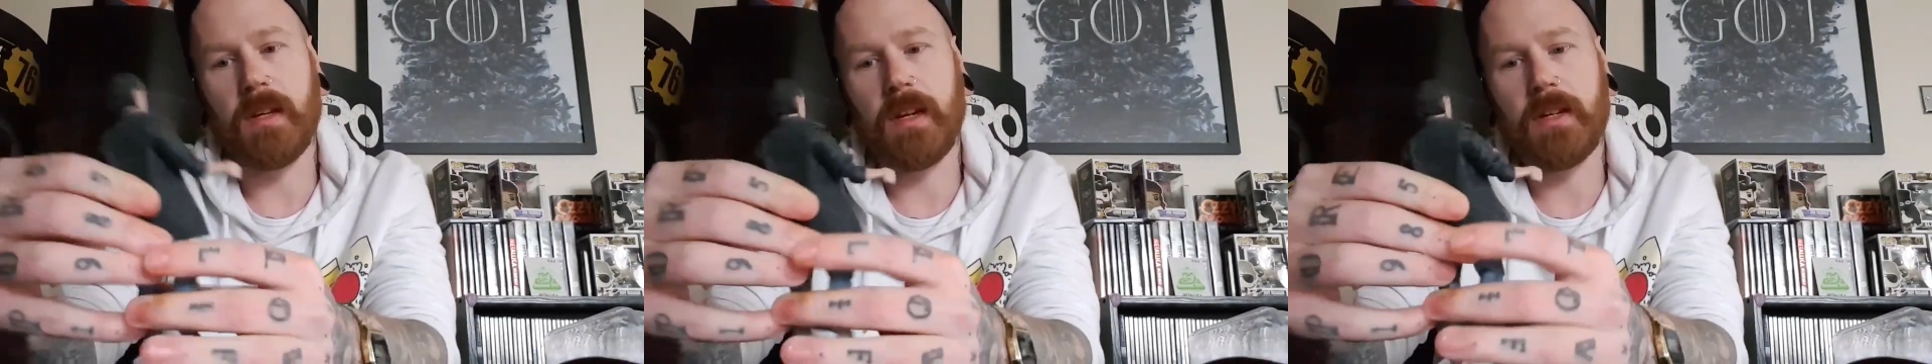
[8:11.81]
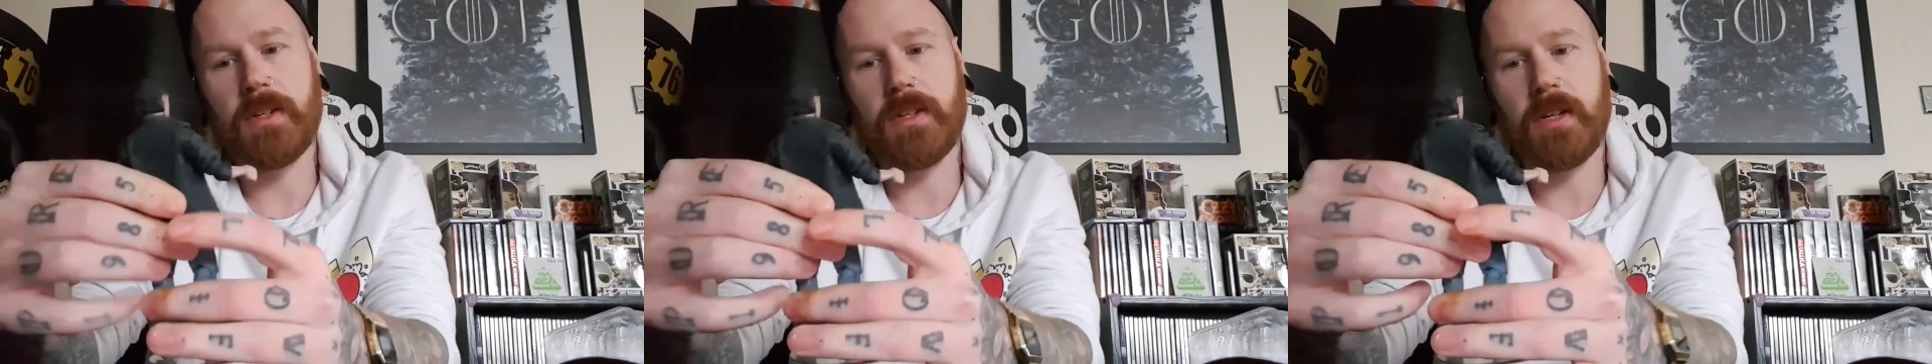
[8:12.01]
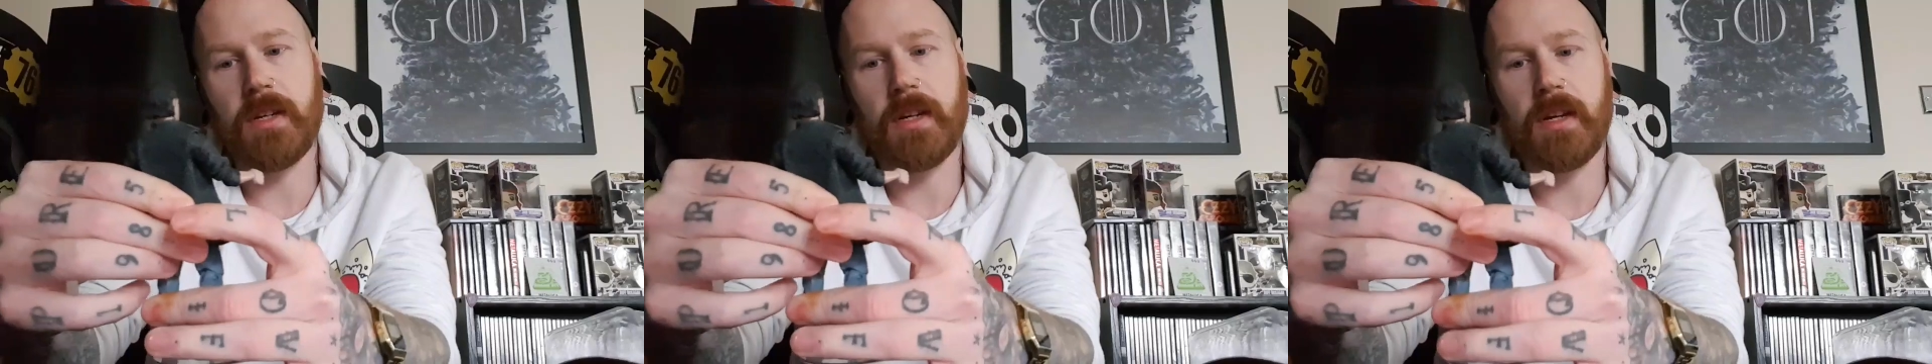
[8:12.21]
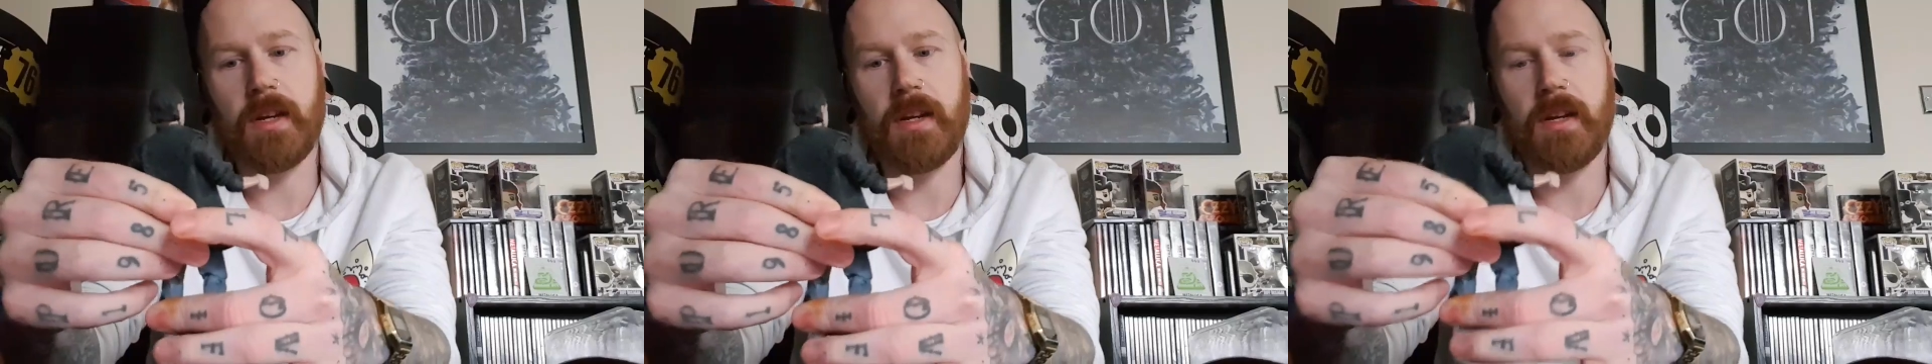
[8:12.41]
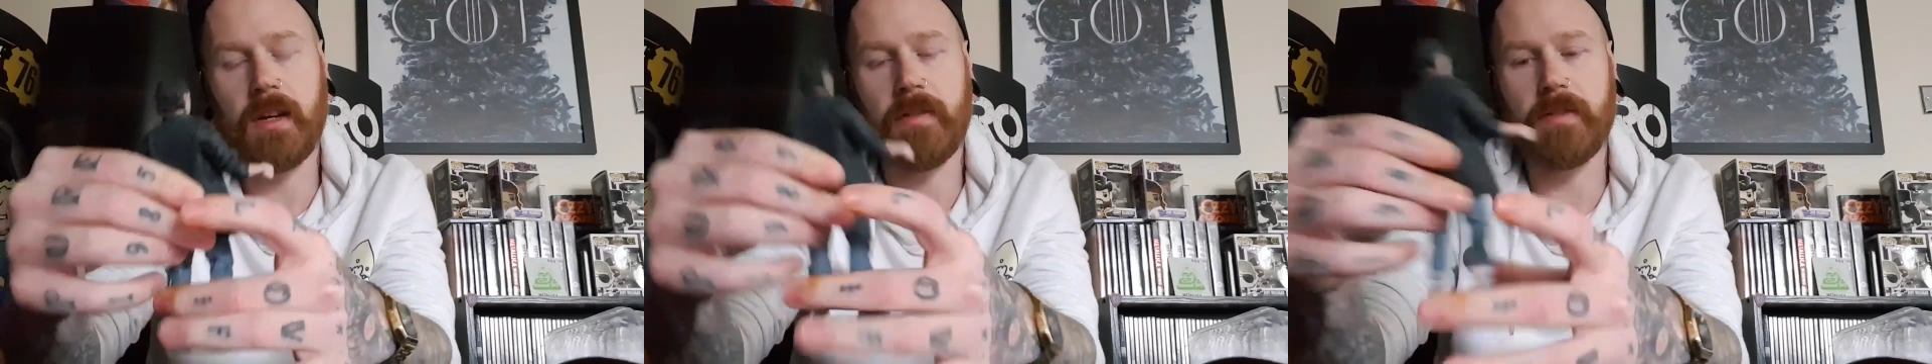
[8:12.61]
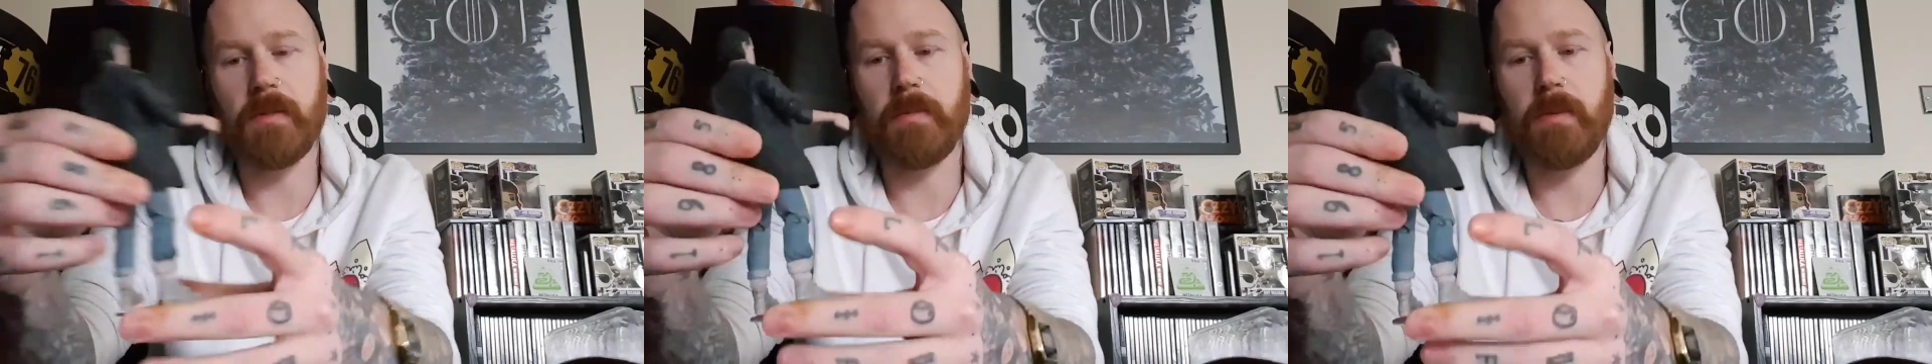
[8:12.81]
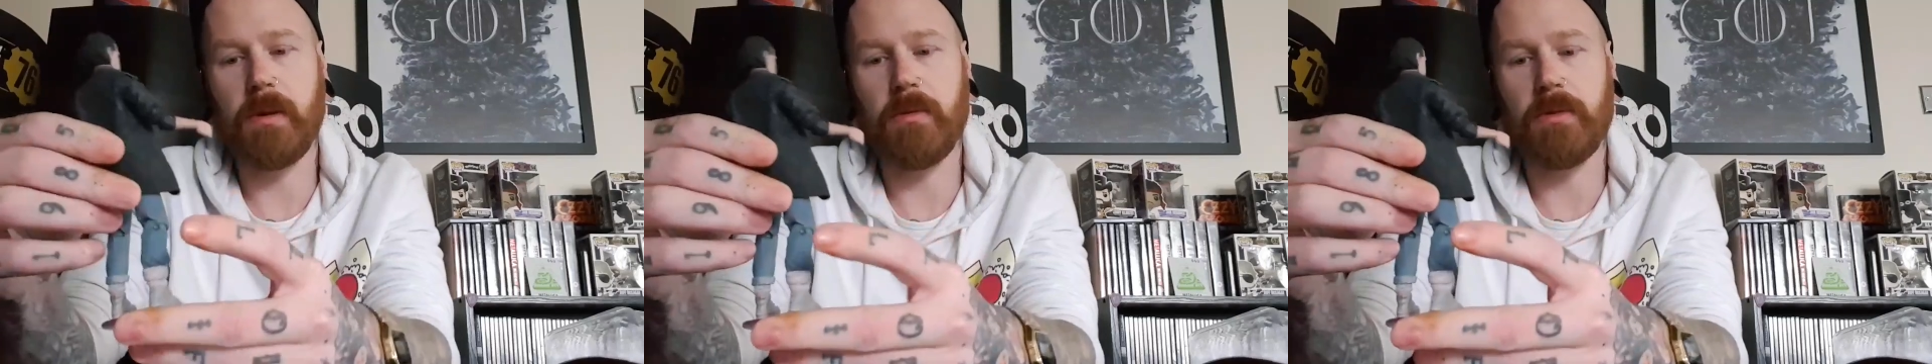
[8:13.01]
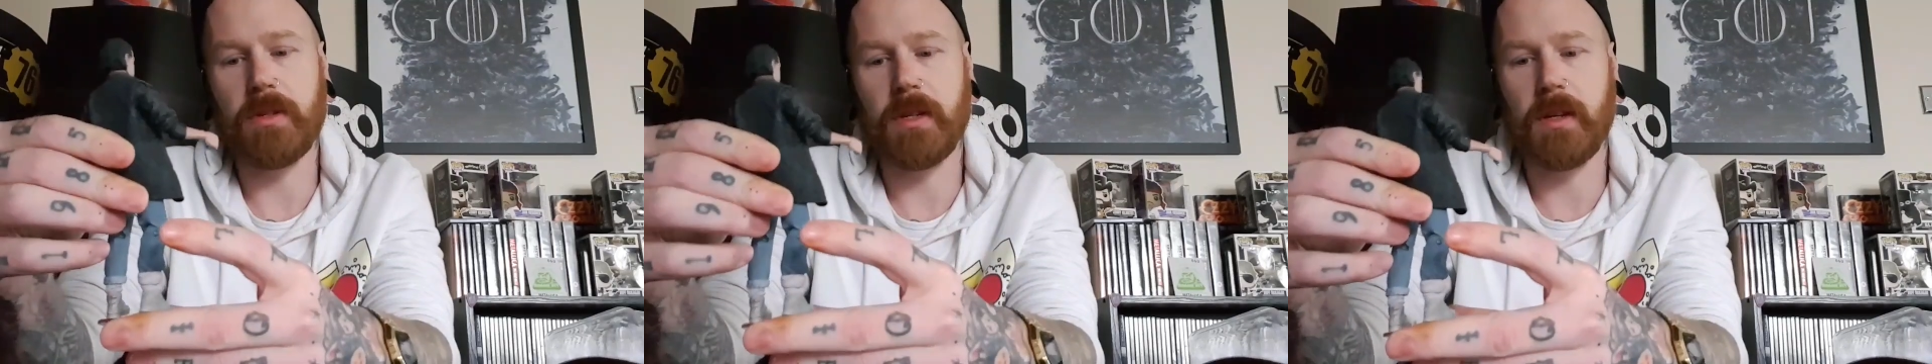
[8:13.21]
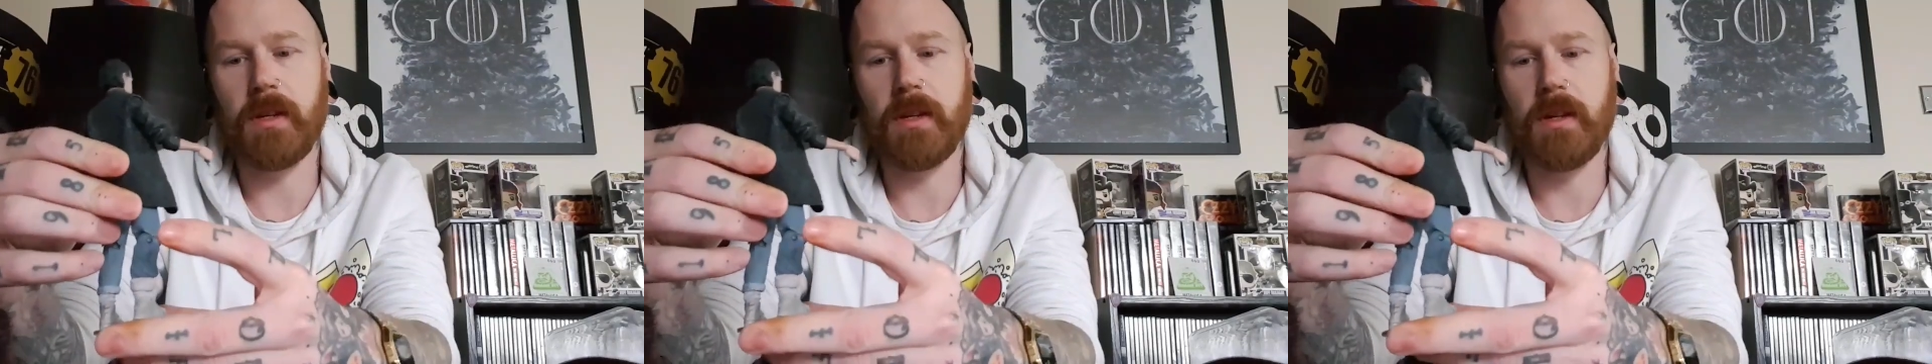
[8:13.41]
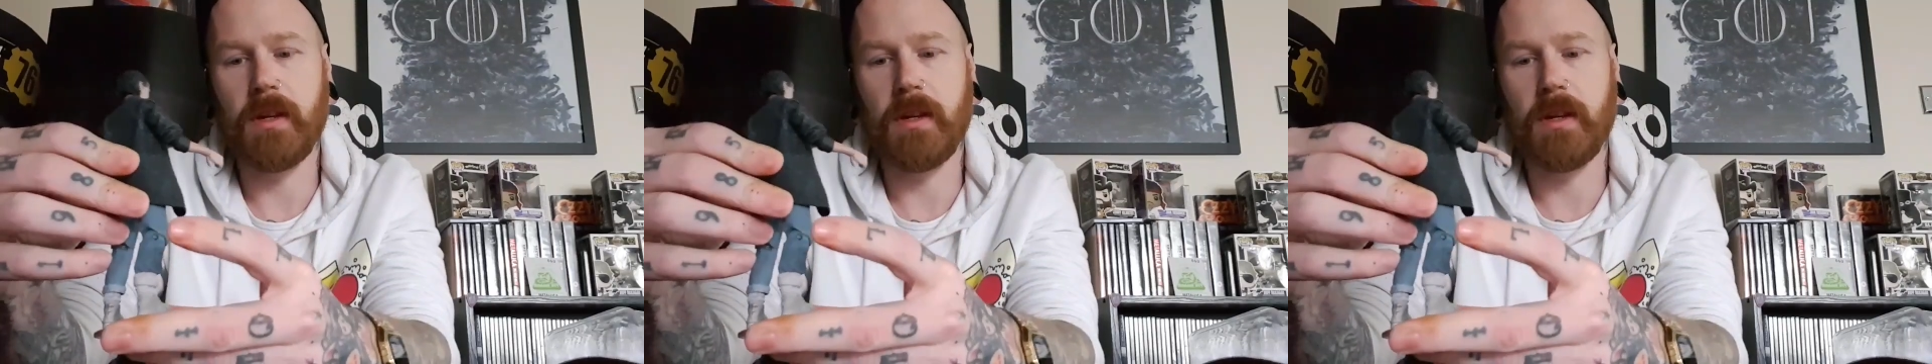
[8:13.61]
I guess you'd have to pose her